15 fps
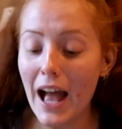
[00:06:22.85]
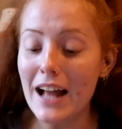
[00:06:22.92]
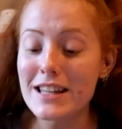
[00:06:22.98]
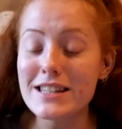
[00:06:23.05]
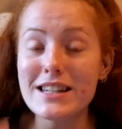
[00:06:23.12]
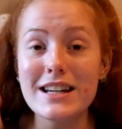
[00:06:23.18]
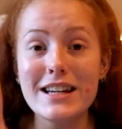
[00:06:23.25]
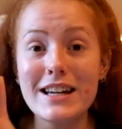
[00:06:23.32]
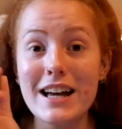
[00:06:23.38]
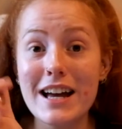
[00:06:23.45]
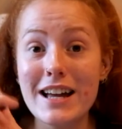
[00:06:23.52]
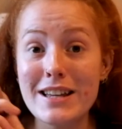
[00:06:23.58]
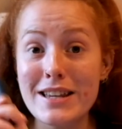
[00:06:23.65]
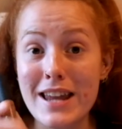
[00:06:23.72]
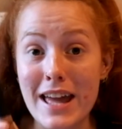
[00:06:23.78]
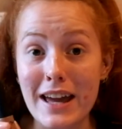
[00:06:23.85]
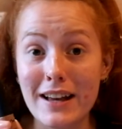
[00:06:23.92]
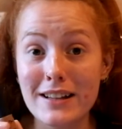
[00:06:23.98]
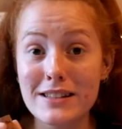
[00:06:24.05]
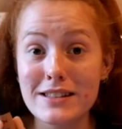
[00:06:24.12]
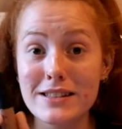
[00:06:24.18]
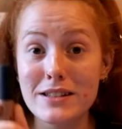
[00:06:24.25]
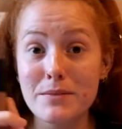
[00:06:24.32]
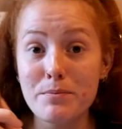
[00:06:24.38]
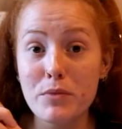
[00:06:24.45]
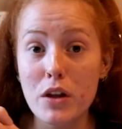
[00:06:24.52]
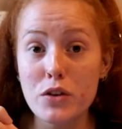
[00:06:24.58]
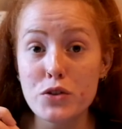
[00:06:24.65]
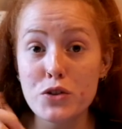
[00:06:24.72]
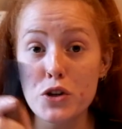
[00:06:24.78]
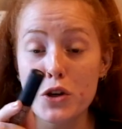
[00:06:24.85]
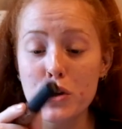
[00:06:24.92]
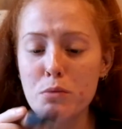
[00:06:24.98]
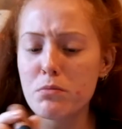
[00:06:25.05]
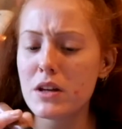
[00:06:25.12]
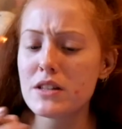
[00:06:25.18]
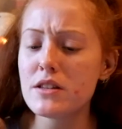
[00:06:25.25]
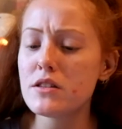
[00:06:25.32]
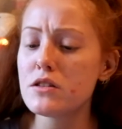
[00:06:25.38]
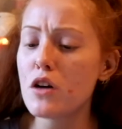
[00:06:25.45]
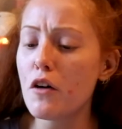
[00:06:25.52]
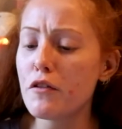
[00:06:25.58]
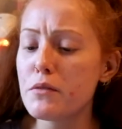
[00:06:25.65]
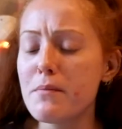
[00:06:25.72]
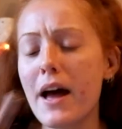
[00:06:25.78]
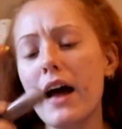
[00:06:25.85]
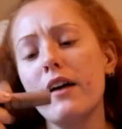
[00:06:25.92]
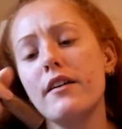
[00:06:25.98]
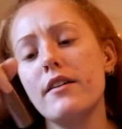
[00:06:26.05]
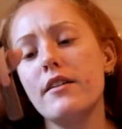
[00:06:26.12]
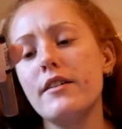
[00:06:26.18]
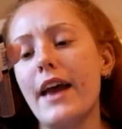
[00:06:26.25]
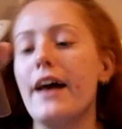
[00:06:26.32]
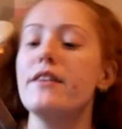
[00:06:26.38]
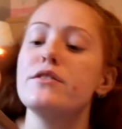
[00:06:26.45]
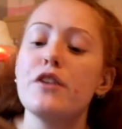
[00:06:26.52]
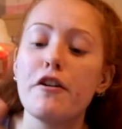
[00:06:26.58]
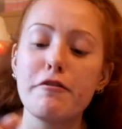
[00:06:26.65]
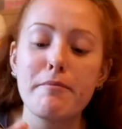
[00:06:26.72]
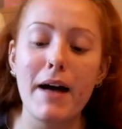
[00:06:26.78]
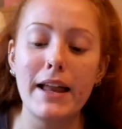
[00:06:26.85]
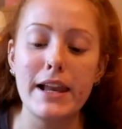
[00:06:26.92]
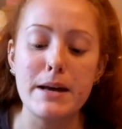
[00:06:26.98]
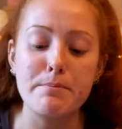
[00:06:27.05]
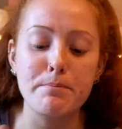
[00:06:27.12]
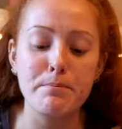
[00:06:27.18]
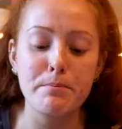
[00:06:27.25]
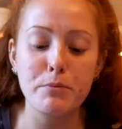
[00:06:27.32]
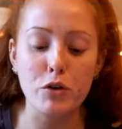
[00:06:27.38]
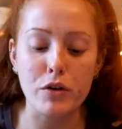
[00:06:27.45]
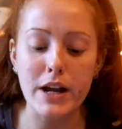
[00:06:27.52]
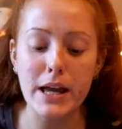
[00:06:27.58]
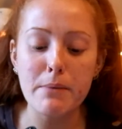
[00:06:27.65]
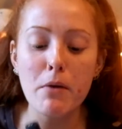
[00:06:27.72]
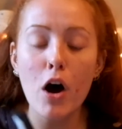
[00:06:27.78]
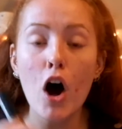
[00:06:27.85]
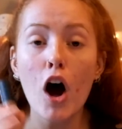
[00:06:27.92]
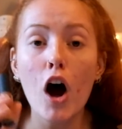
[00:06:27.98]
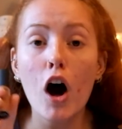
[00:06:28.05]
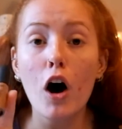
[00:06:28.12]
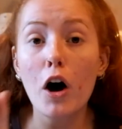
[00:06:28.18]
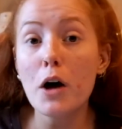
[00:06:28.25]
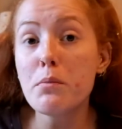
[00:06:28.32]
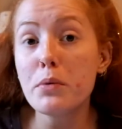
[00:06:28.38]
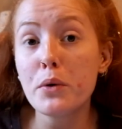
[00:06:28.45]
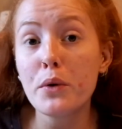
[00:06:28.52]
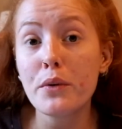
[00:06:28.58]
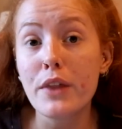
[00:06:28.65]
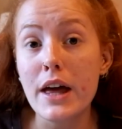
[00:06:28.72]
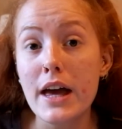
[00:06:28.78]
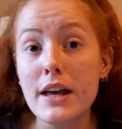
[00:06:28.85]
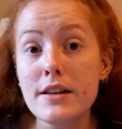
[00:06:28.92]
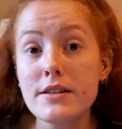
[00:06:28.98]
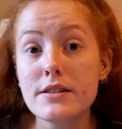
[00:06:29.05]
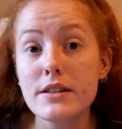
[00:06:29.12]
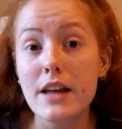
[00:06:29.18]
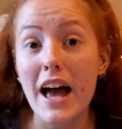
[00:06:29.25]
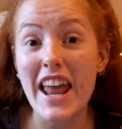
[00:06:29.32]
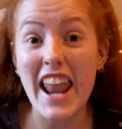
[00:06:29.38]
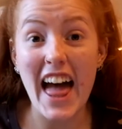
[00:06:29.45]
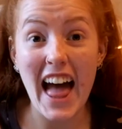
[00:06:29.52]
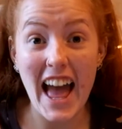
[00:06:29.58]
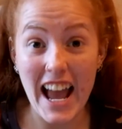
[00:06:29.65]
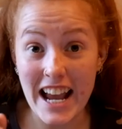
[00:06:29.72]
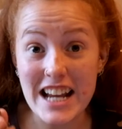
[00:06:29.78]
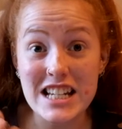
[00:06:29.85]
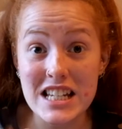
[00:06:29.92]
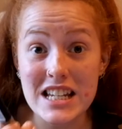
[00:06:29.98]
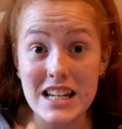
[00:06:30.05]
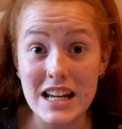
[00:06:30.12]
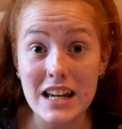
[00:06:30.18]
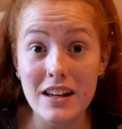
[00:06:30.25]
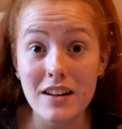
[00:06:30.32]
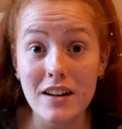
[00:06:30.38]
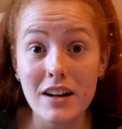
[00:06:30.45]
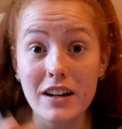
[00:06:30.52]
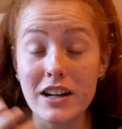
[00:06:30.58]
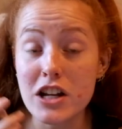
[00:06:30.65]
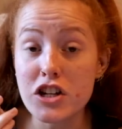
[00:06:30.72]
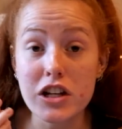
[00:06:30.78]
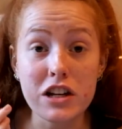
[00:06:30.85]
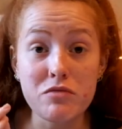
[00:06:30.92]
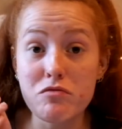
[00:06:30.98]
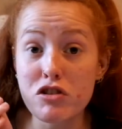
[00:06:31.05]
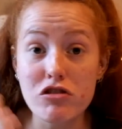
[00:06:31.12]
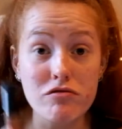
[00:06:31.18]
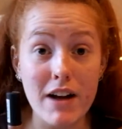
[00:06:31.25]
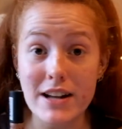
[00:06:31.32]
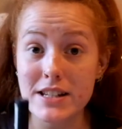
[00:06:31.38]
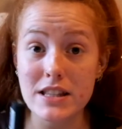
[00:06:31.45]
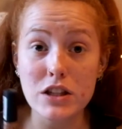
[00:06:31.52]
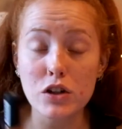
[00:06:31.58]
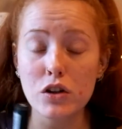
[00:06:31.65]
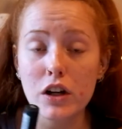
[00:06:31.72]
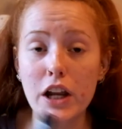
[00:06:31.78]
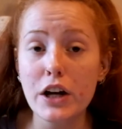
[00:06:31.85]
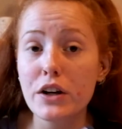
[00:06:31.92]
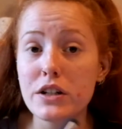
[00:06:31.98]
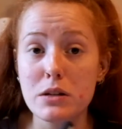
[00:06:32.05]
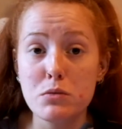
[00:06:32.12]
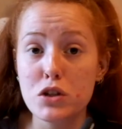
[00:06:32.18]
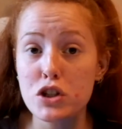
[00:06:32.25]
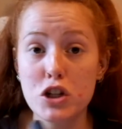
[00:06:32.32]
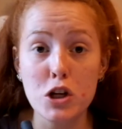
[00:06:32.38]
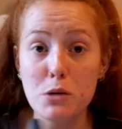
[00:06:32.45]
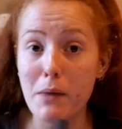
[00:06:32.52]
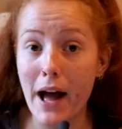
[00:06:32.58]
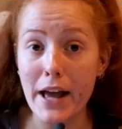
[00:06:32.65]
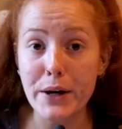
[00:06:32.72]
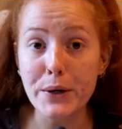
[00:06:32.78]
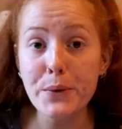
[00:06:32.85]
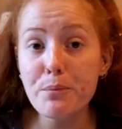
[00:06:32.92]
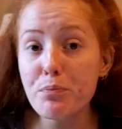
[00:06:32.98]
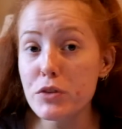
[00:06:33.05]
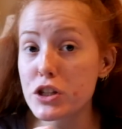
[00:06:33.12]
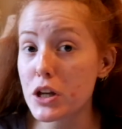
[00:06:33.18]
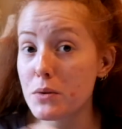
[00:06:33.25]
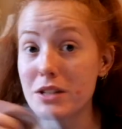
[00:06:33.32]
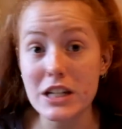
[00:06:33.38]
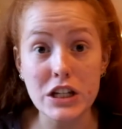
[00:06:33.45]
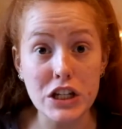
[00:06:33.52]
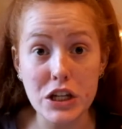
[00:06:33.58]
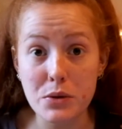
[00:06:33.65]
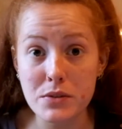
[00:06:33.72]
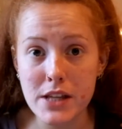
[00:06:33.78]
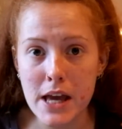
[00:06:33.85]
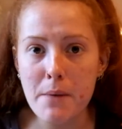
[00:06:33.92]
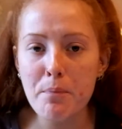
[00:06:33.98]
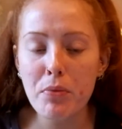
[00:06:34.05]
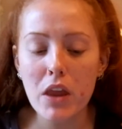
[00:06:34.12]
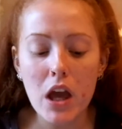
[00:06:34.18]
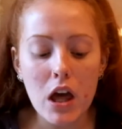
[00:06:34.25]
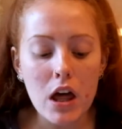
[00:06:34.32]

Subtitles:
and a NYX, is it Soft Matte? Yeah, Soft Matte Lip Cream. I bought this and hated it. Literally regretted the colour because it was too pale, so didn't use it.